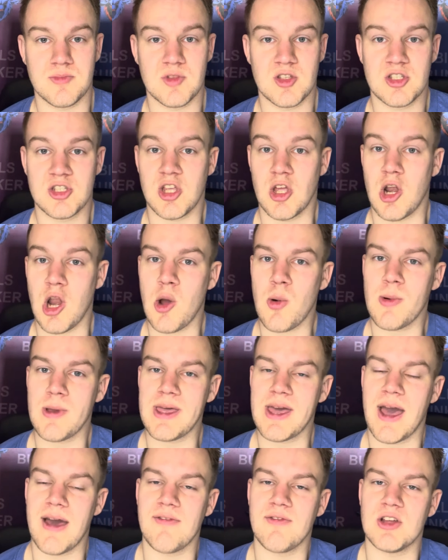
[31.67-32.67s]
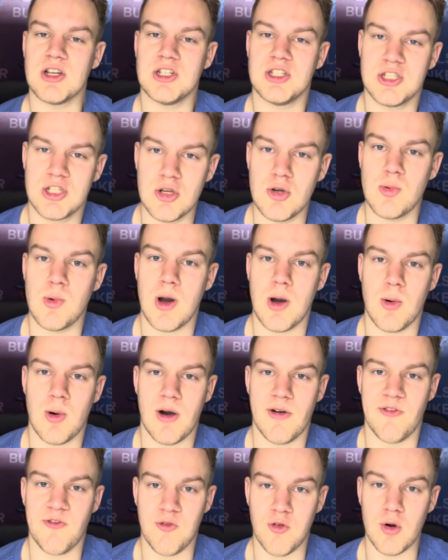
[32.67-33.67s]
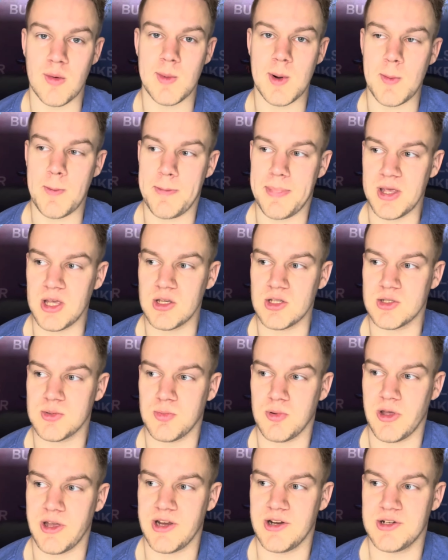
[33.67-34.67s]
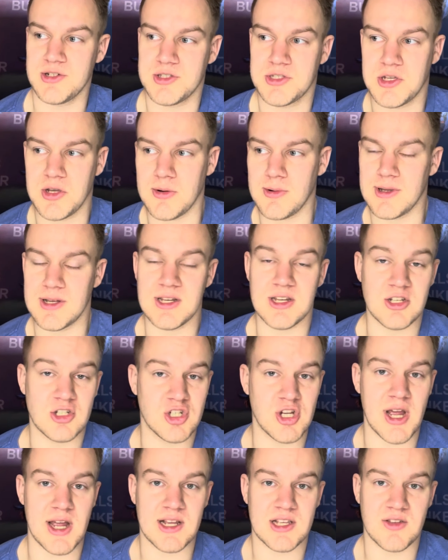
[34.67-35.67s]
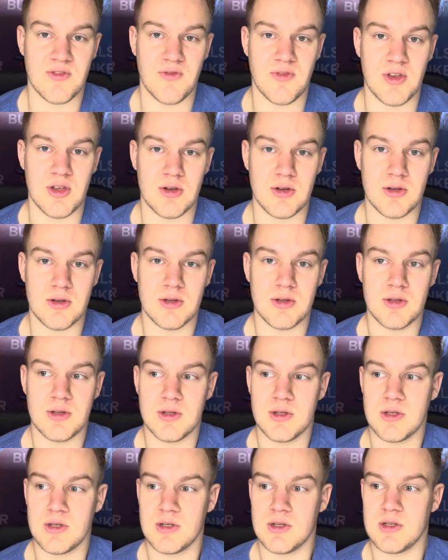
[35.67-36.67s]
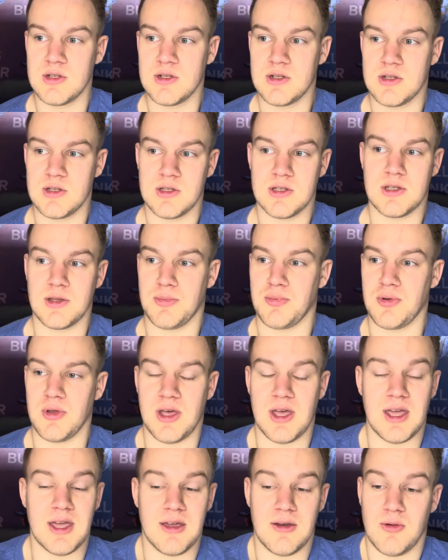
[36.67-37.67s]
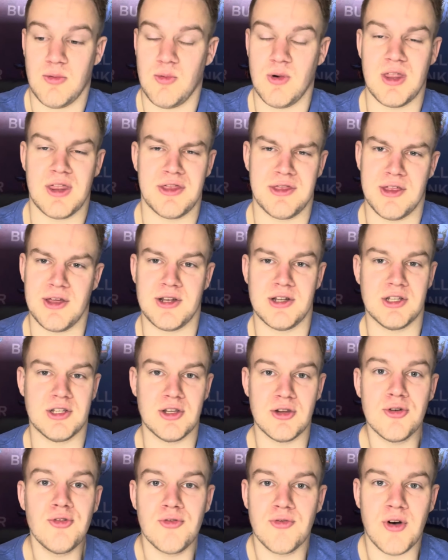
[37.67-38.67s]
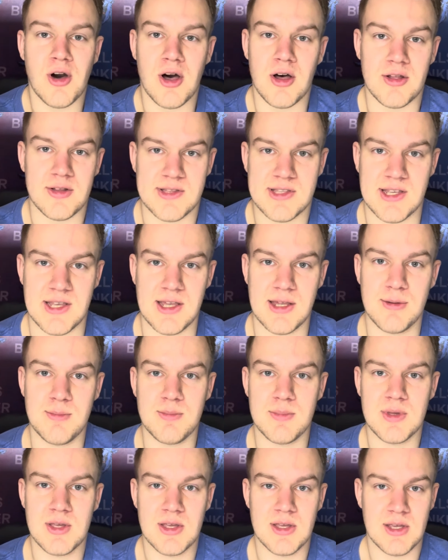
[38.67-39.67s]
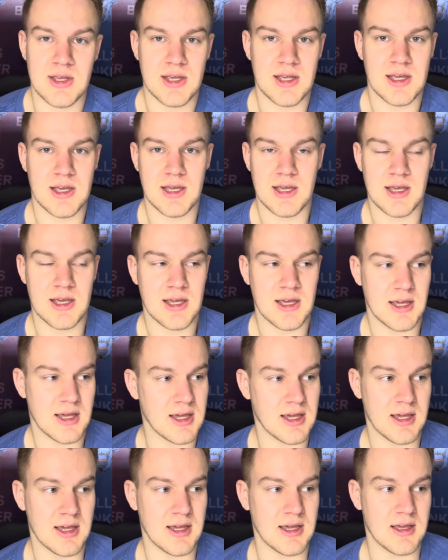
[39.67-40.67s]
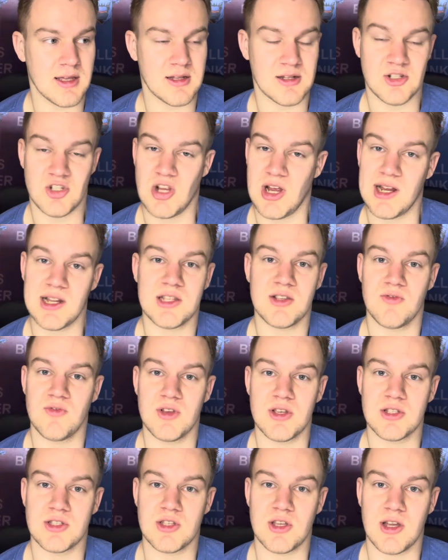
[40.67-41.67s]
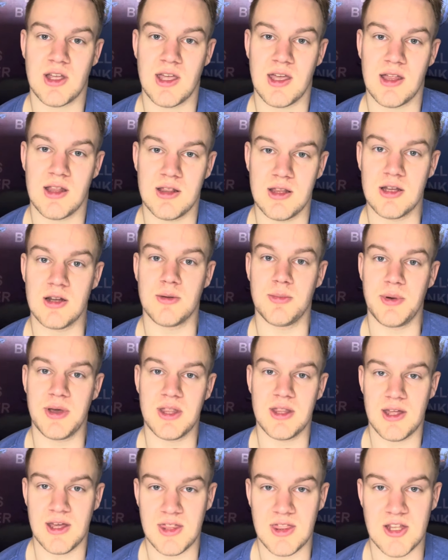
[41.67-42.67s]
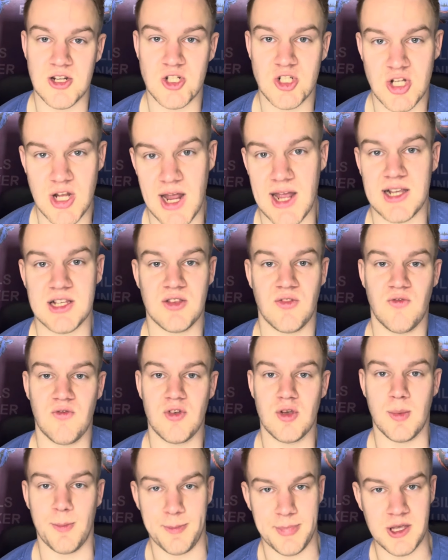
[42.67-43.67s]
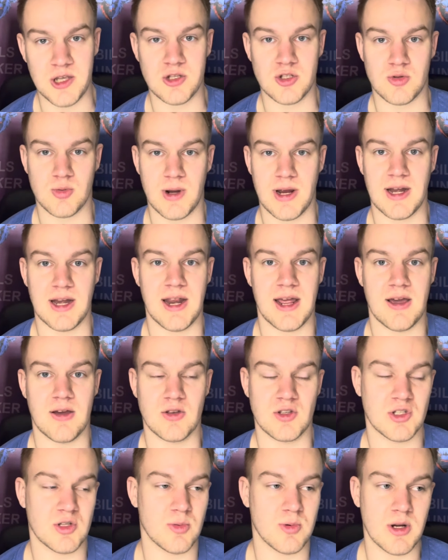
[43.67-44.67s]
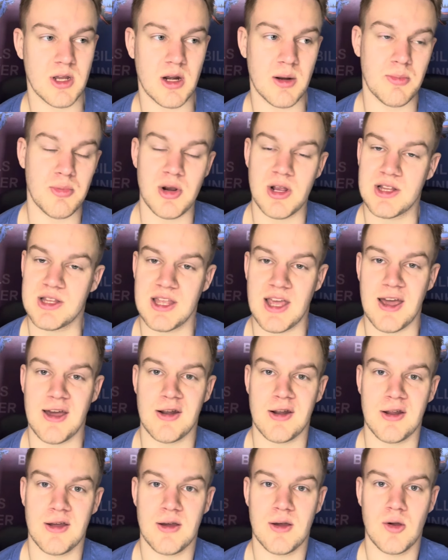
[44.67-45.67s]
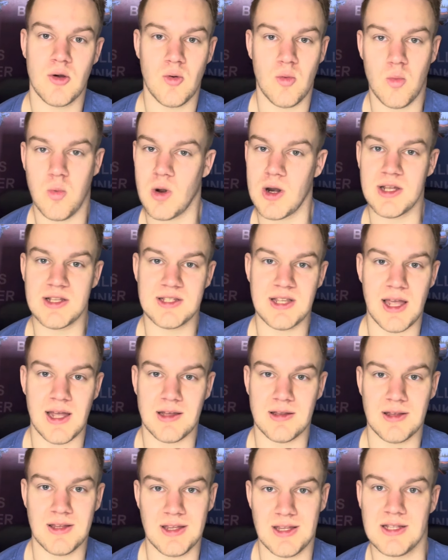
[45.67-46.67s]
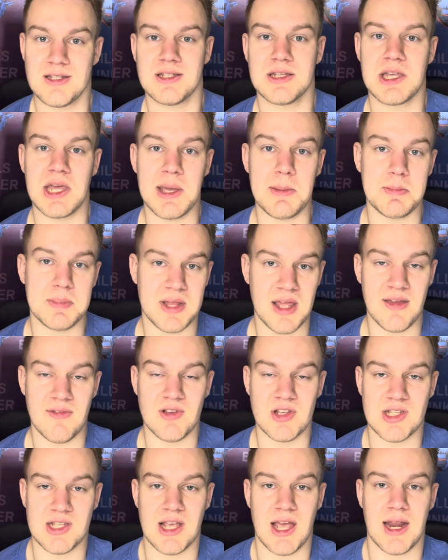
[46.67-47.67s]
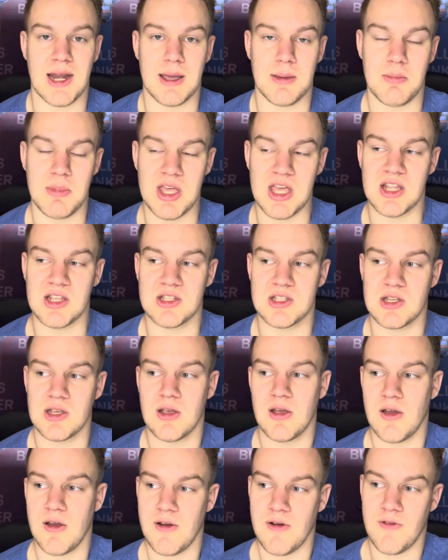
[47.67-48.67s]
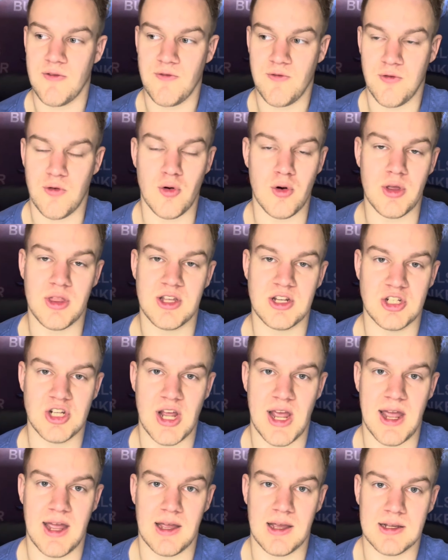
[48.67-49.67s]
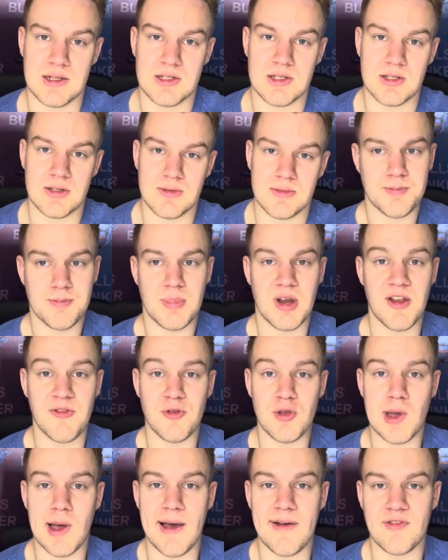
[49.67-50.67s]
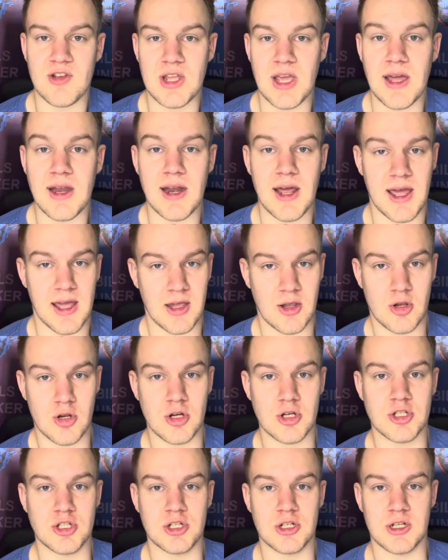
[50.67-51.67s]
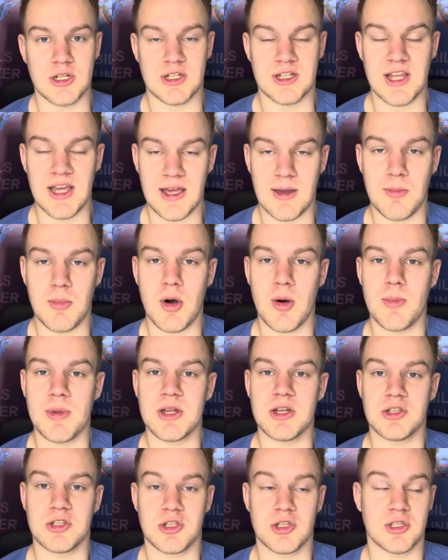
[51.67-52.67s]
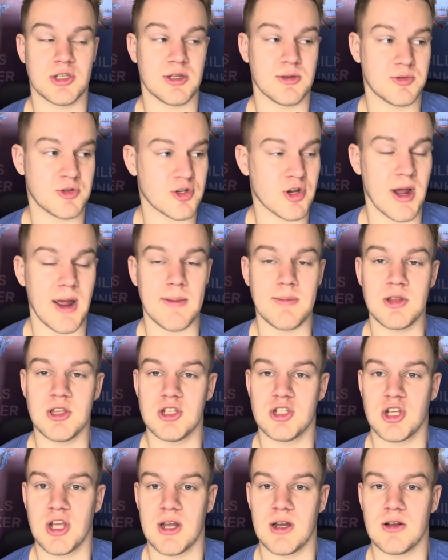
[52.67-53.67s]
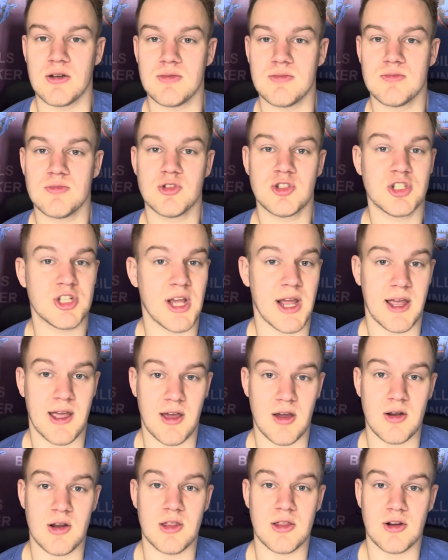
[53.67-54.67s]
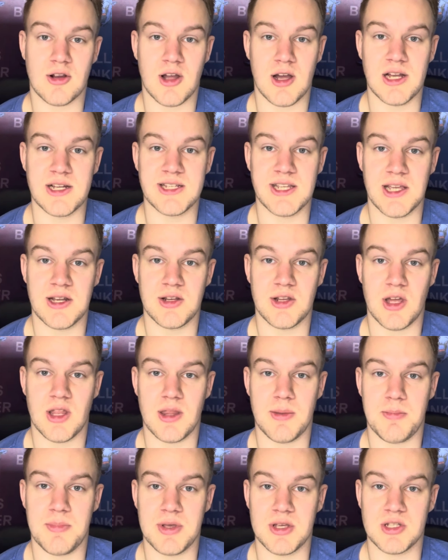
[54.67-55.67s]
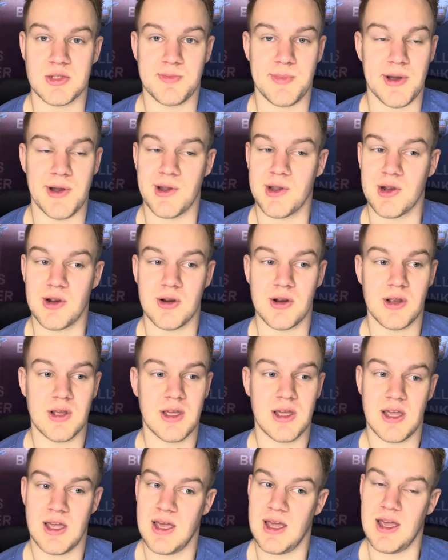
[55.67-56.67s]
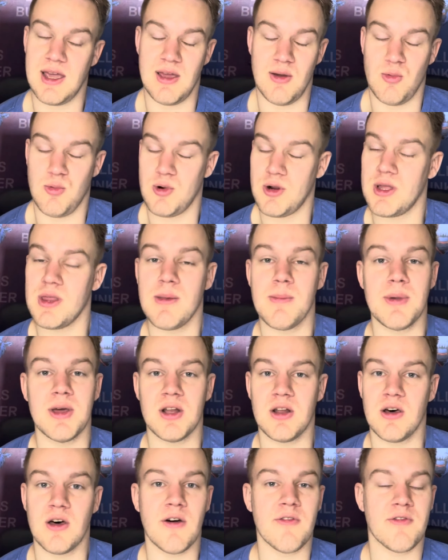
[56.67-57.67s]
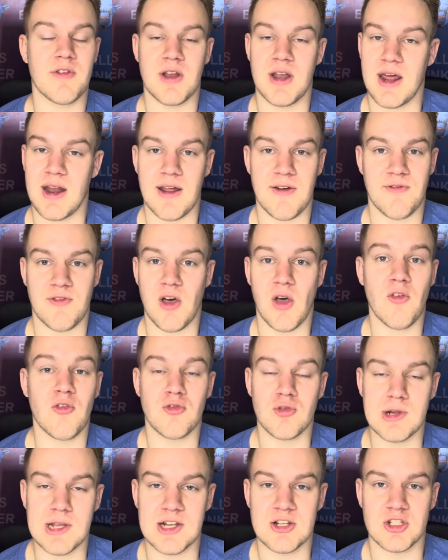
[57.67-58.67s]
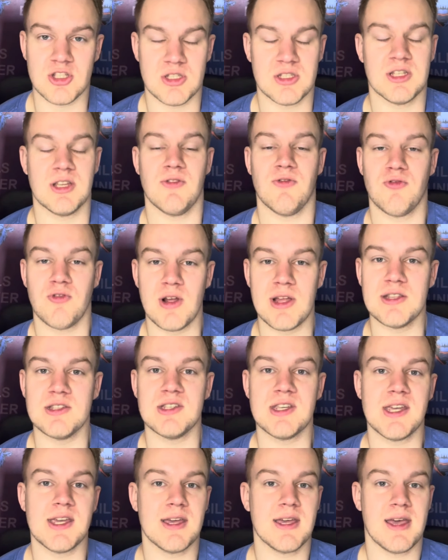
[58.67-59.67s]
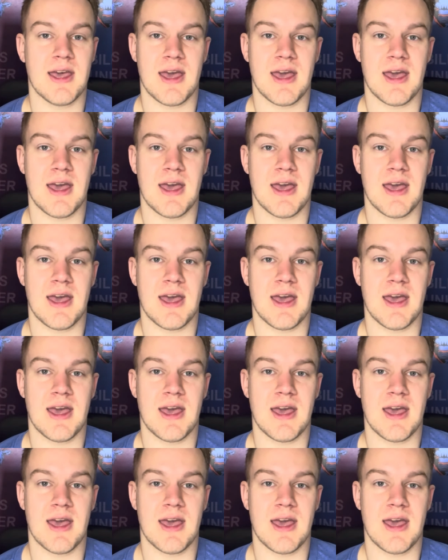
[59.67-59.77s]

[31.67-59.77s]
So now we have a duo of former Bills players going to Jacksonville to play with the Duval team. Jacksonville's looking a little bit like the Jacksonville Bills right now, so we're going to break down what exactly this Gabe Davis signing means for the Jags. But if you haven't yet, I encourage you to take a moment to subscribe to the channel, check out other content on the Bills Bunker. We're in the middle of an NFL free agency frenzy,